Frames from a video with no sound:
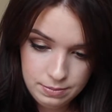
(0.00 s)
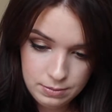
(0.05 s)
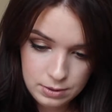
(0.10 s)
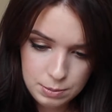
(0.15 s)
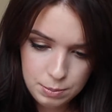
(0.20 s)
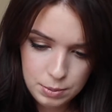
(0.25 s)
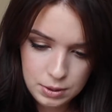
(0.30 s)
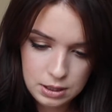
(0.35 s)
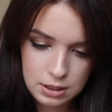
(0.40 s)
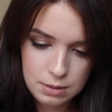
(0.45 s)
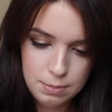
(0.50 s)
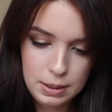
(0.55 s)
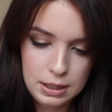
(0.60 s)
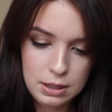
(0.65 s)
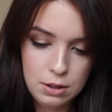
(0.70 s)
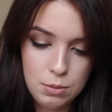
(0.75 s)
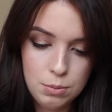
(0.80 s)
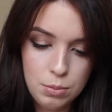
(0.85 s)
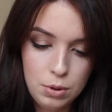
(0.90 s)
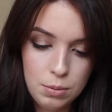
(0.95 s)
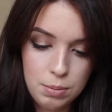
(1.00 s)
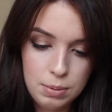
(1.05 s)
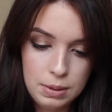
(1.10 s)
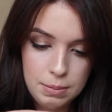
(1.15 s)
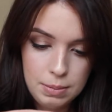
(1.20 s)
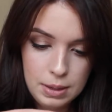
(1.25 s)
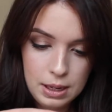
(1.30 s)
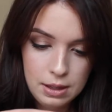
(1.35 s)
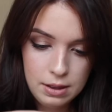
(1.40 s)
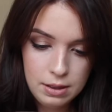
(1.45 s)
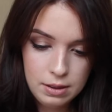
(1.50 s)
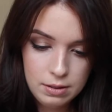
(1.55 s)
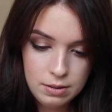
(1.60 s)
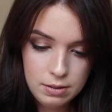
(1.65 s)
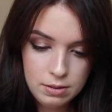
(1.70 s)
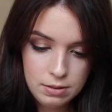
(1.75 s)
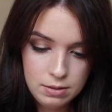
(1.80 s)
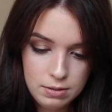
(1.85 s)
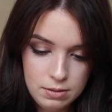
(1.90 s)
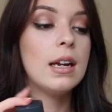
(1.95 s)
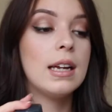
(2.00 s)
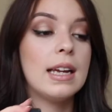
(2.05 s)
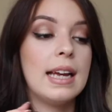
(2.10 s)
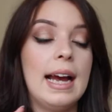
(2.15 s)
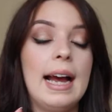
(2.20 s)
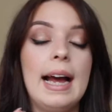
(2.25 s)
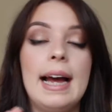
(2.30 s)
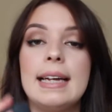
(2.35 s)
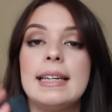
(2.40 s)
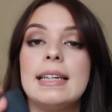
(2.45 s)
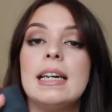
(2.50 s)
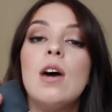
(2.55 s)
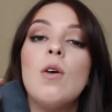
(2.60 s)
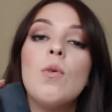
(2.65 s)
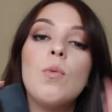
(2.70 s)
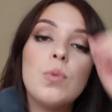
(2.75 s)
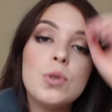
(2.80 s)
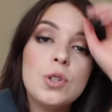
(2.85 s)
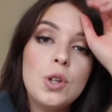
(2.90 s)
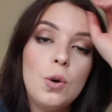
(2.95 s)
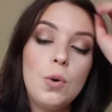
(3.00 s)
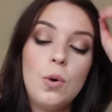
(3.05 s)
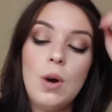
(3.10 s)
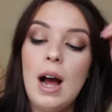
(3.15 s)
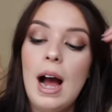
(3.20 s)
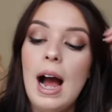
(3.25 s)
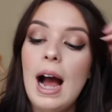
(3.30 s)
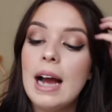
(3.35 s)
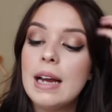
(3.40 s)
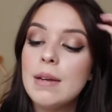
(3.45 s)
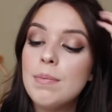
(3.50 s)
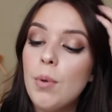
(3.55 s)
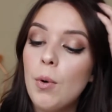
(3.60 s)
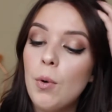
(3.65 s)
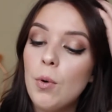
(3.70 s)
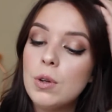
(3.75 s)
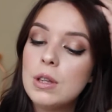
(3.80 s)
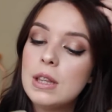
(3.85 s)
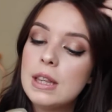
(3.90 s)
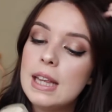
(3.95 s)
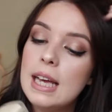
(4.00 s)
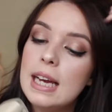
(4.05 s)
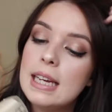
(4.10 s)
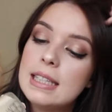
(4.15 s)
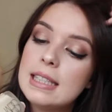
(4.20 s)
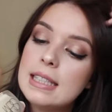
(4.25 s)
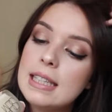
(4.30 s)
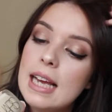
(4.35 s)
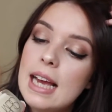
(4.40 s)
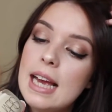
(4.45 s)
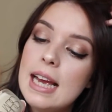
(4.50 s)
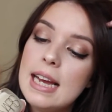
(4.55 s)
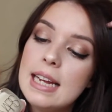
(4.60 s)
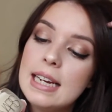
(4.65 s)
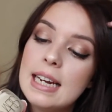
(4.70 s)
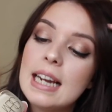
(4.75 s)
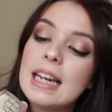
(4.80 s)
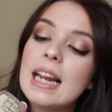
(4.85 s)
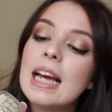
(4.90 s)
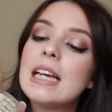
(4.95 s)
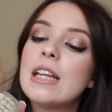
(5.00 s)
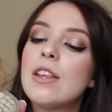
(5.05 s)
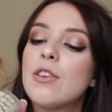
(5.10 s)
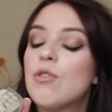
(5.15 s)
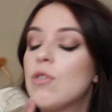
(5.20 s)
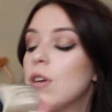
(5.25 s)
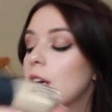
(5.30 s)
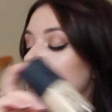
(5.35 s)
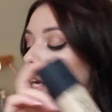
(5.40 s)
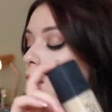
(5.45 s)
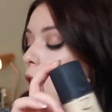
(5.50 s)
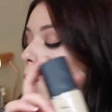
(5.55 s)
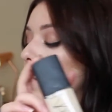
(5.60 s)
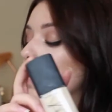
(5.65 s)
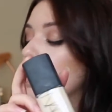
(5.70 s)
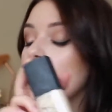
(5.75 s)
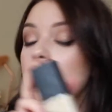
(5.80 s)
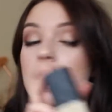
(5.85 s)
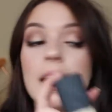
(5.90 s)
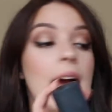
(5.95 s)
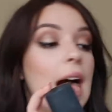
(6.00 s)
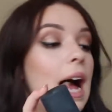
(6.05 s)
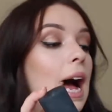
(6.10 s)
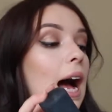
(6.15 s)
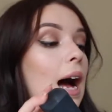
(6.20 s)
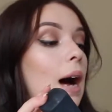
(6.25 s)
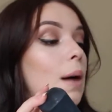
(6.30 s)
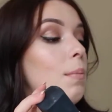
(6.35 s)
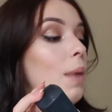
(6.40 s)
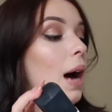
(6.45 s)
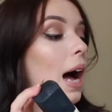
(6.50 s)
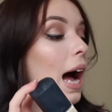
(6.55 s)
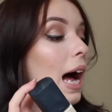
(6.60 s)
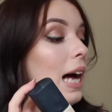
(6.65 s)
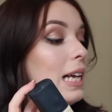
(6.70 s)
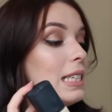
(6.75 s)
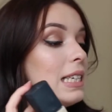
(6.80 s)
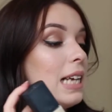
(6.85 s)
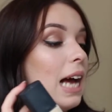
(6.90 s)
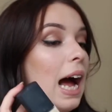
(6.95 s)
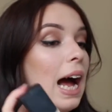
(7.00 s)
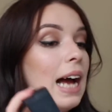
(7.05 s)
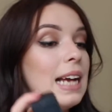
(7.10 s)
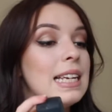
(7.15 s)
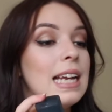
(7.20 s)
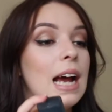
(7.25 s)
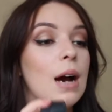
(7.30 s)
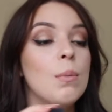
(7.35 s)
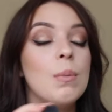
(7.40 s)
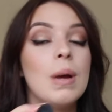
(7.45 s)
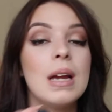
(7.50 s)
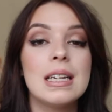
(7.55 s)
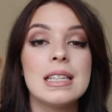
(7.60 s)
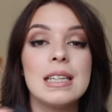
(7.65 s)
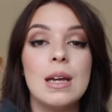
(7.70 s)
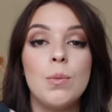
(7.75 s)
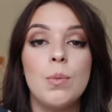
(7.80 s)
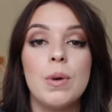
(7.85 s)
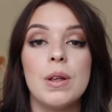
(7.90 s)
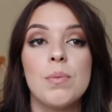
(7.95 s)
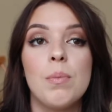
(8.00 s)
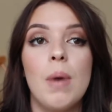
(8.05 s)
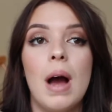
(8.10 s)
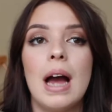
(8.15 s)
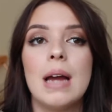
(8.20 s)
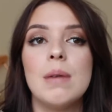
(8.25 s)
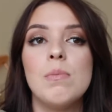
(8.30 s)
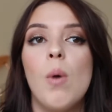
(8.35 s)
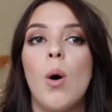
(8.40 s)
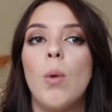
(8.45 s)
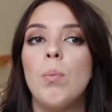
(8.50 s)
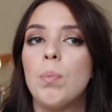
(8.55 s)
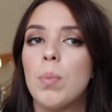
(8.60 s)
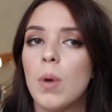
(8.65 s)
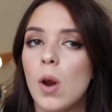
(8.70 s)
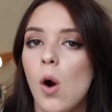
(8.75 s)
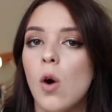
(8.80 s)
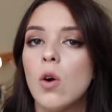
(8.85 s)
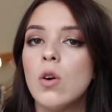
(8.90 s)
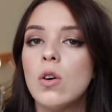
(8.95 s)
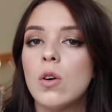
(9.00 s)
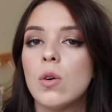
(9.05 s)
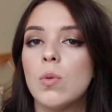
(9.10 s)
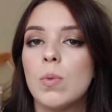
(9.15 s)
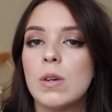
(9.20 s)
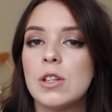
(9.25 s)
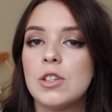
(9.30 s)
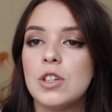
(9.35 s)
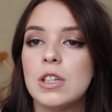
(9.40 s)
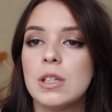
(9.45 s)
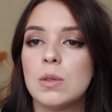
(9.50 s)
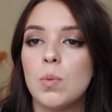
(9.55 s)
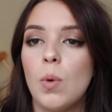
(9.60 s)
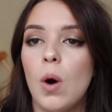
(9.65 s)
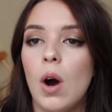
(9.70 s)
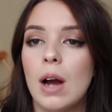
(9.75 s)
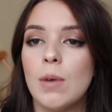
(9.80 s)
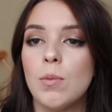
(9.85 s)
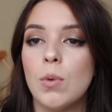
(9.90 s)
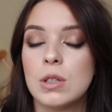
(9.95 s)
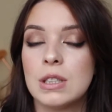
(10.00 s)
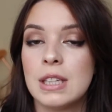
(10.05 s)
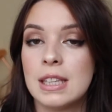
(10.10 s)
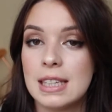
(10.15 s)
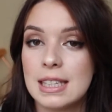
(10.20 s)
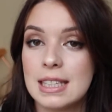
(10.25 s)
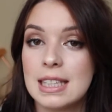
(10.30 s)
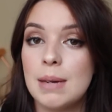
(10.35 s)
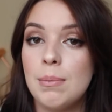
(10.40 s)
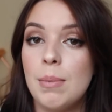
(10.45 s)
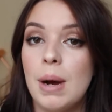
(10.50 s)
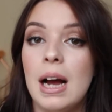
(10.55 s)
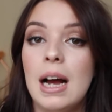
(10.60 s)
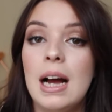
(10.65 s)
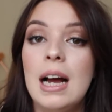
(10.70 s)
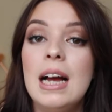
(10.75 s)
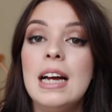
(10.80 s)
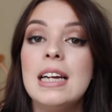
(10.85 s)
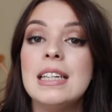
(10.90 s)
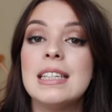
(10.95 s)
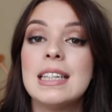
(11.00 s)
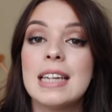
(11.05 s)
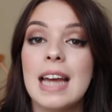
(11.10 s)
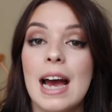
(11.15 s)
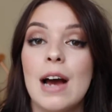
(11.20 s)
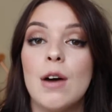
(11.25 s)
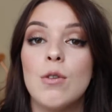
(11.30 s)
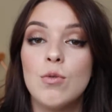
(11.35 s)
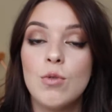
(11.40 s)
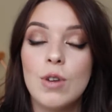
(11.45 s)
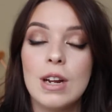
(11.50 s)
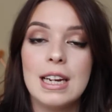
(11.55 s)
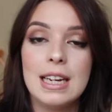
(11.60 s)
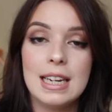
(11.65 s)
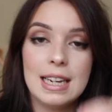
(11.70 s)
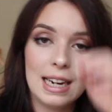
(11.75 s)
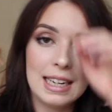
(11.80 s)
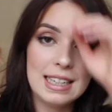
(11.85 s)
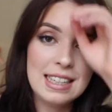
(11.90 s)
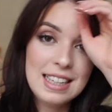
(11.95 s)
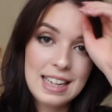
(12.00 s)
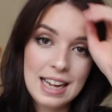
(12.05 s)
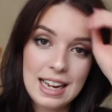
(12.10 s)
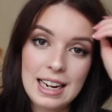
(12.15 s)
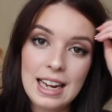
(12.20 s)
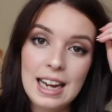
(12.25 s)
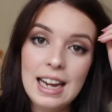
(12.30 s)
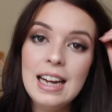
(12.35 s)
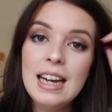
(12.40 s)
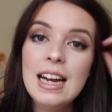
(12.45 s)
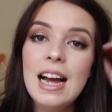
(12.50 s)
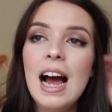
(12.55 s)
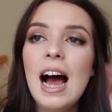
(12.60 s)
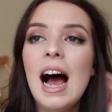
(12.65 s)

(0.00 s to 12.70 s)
Let's put this back on properly there. Oh, God. So I bought this in Light 3 Gobi, and I now mix it with my Mont Blanc, which is what I was in the summer, to get a really nice colour.